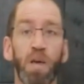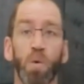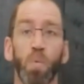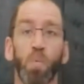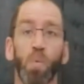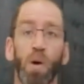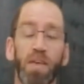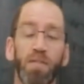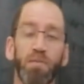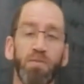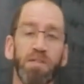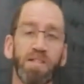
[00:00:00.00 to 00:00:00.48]

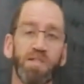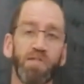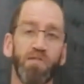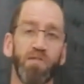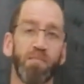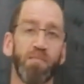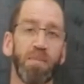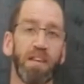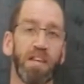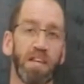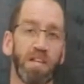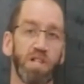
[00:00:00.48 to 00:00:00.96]
whether it's
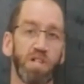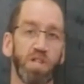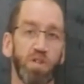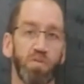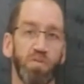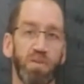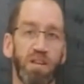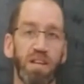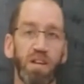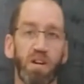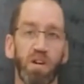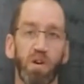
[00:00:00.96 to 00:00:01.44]
from
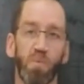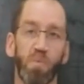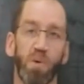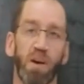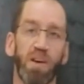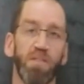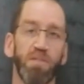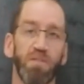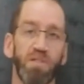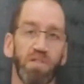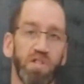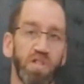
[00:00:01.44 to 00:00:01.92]
injury or
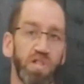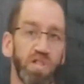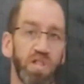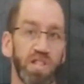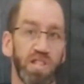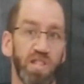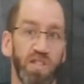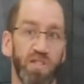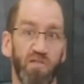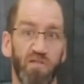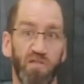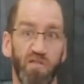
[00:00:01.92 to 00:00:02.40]
whether it's
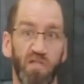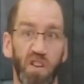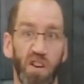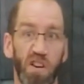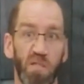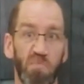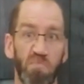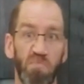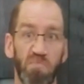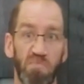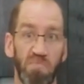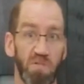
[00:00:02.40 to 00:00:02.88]
just
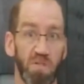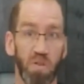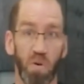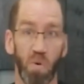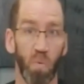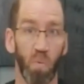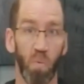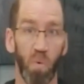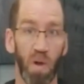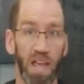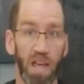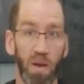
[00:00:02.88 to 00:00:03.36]
from the
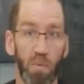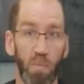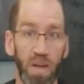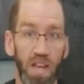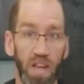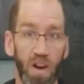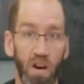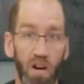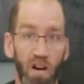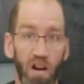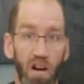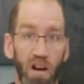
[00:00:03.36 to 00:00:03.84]
way
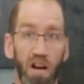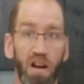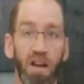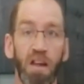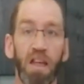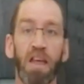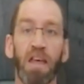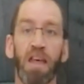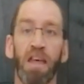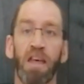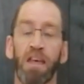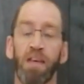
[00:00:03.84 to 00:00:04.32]
we
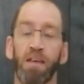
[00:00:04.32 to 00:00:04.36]
are,